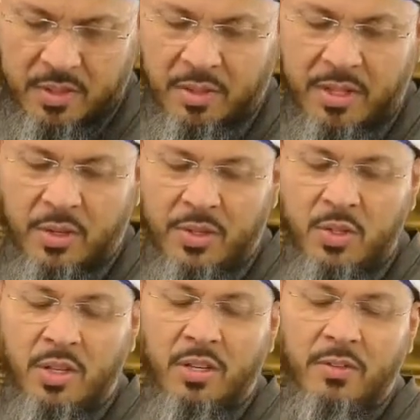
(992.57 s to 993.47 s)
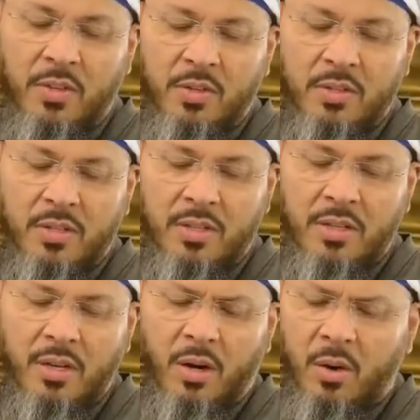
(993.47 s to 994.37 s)
It's only going to give you
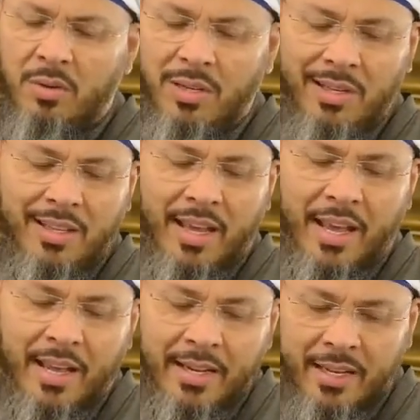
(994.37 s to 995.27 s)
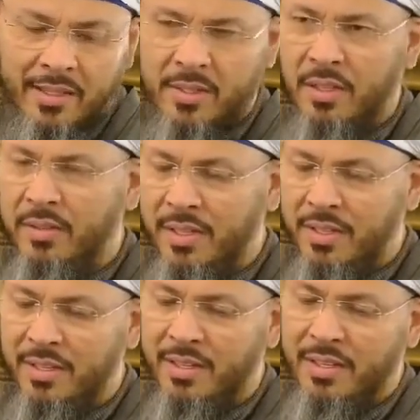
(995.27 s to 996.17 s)
only the headaches of
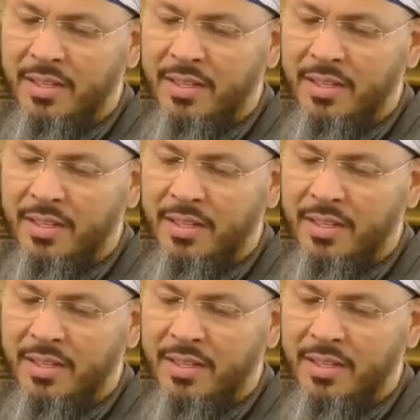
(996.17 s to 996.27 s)
it